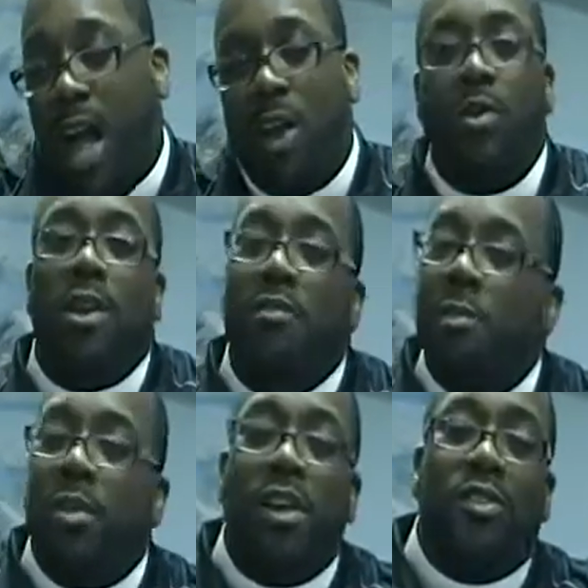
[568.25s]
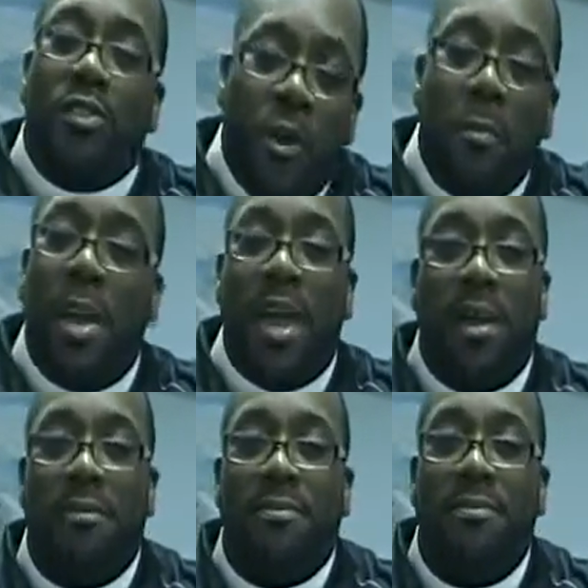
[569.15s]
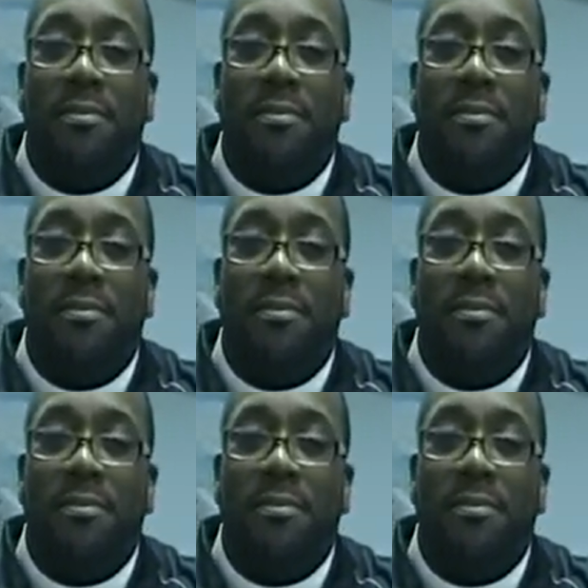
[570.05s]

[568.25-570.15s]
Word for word: I don't live to please no man.